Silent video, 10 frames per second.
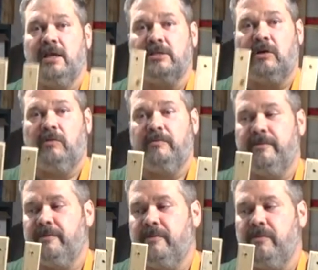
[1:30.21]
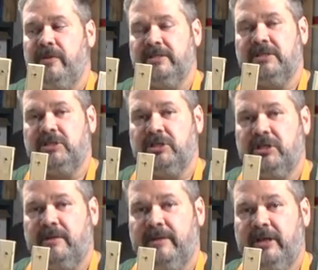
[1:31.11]
So this is
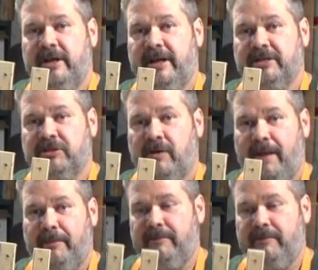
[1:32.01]
just going to be done out of scrap.